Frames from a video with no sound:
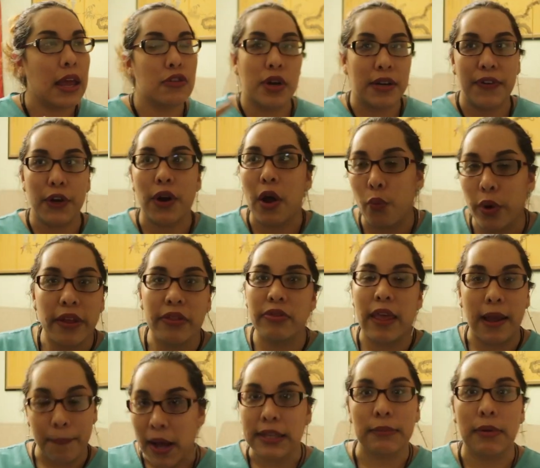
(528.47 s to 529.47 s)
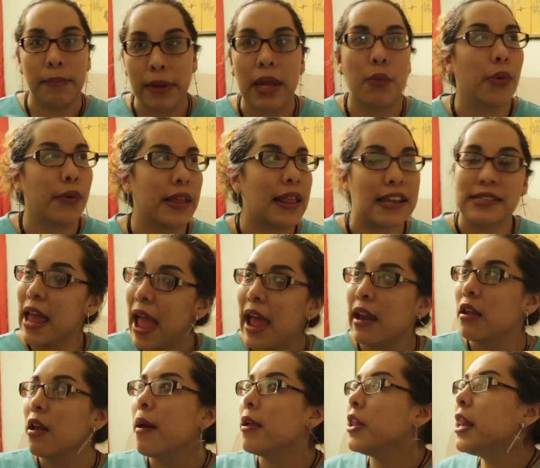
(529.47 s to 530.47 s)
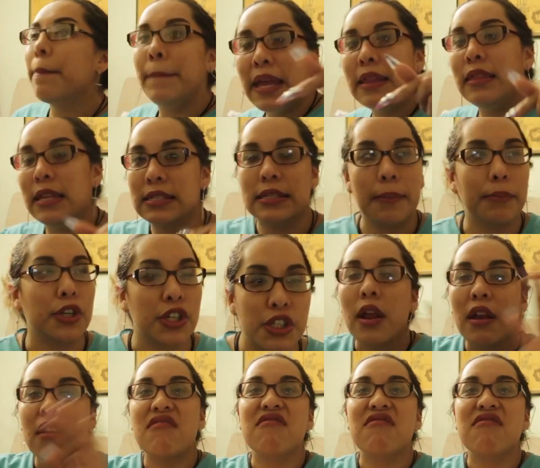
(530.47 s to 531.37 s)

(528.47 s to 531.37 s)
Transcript: and try to figure out where they could possibly be, where were they last at. You need to pin these numbers.